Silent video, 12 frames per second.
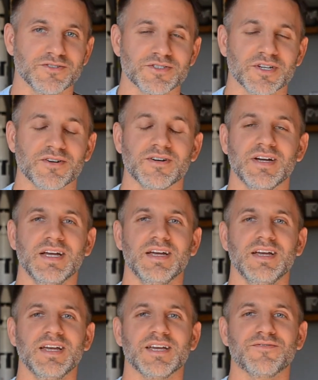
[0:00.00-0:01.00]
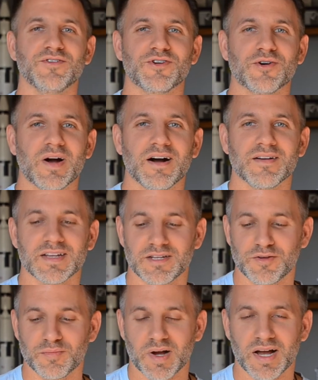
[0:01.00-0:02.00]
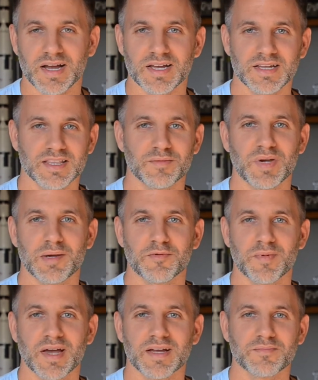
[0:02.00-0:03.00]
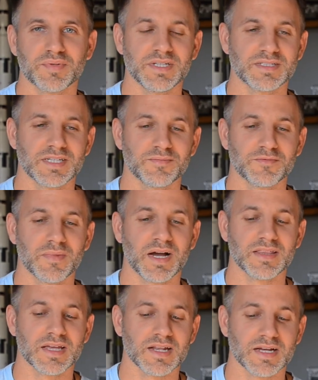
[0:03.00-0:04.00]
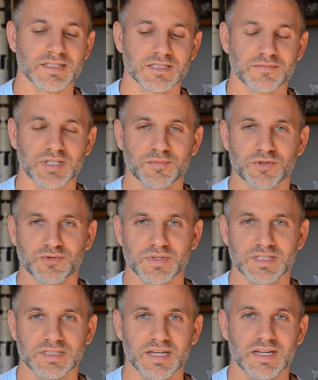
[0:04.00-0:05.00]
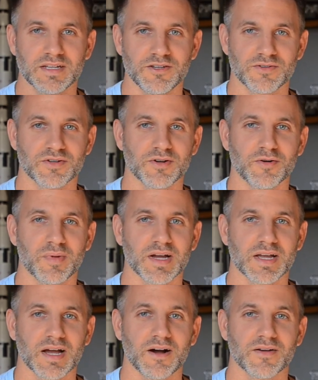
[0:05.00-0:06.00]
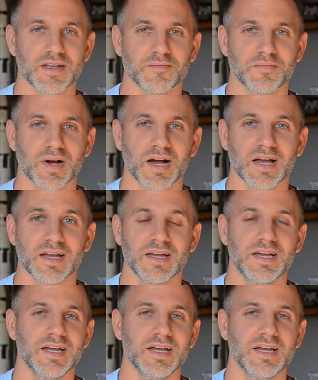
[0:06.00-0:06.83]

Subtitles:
So if you go out and you buy the paperback, please keep in mind that on September 22nd, you can go back out and buy